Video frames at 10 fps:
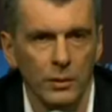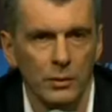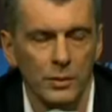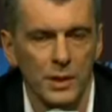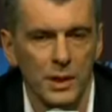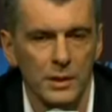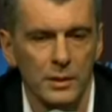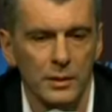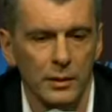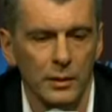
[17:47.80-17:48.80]
know,
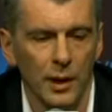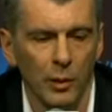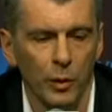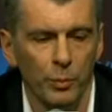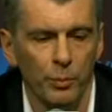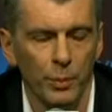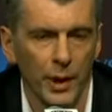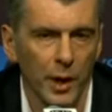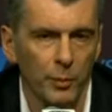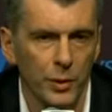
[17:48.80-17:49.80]
just uh, our
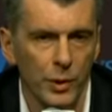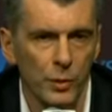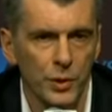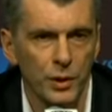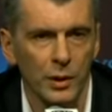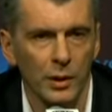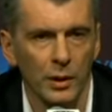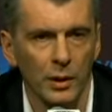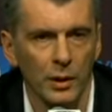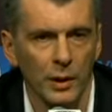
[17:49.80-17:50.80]
prior approach
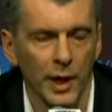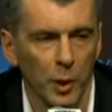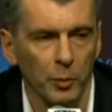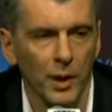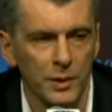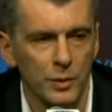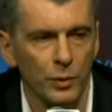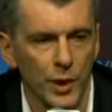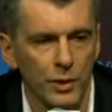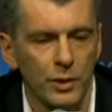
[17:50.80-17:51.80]
uh, helped us
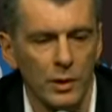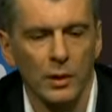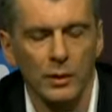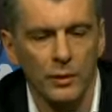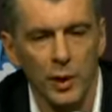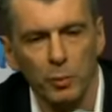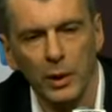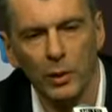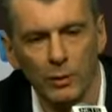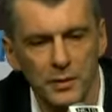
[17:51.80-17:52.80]
to reach uh, three
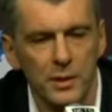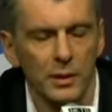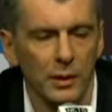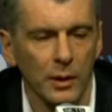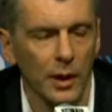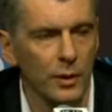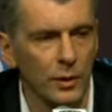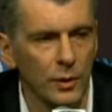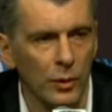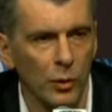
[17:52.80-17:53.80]
playoffs uh,
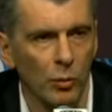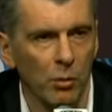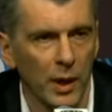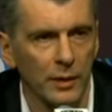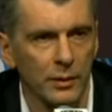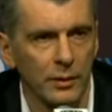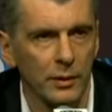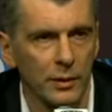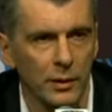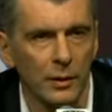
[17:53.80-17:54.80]
in a row, but
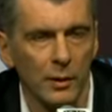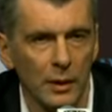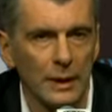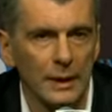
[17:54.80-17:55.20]
uh,